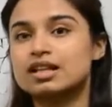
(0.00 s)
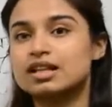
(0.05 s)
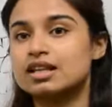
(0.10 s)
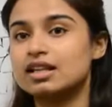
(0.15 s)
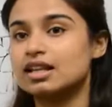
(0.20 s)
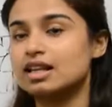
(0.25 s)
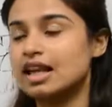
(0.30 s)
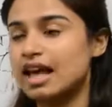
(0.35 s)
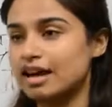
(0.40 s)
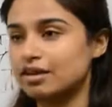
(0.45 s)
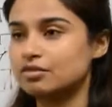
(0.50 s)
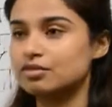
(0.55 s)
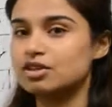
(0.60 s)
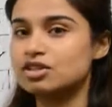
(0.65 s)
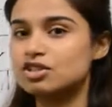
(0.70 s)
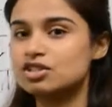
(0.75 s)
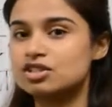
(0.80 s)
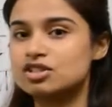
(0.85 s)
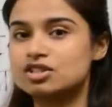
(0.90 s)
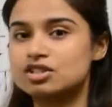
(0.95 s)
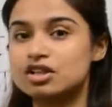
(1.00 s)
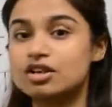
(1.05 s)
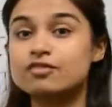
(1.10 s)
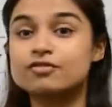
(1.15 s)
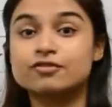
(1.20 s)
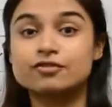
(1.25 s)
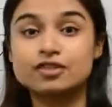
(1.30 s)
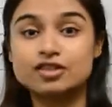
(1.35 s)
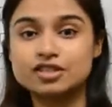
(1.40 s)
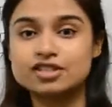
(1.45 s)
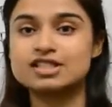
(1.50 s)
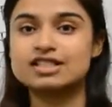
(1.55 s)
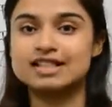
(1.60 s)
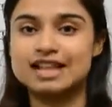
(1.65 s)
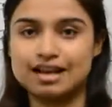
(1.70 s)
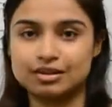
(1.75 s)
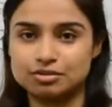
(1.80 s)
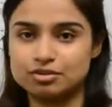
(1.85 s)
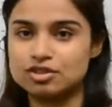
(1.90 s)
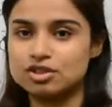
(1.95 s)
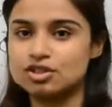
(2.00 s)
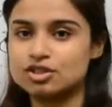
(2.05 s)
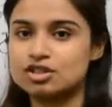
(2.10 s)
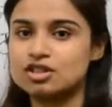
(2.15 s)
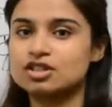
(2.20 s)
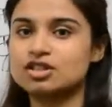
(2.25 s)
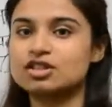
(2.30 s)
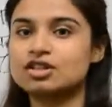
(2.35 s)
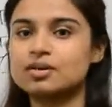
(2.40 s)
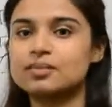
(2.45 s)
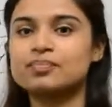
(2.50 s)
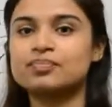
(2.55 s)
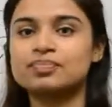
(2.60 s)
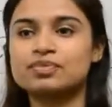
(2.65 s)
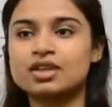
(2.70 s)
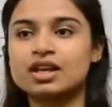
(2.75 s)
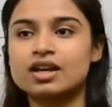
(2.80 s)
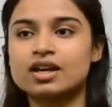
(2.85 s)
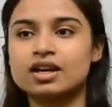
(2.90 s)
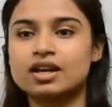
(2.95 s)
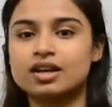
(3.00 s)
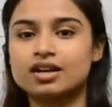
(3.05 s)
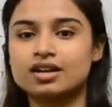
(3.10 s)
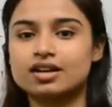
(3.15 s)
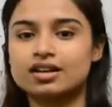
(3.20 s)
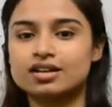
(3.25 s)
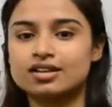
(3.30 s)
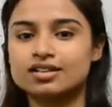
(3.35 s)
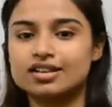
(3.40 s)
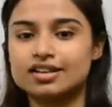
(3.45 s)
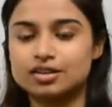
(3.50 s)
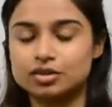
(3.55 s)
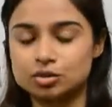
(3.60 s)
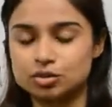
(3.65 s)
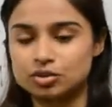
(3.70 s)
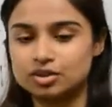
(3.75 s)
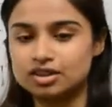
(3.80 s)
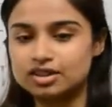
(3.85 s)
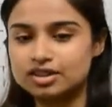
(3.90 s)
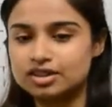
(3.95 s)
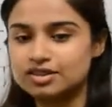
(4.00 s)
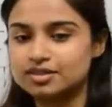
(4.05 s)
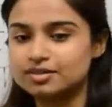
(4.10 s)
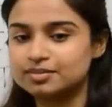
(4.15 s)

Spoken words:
language, first language in the world.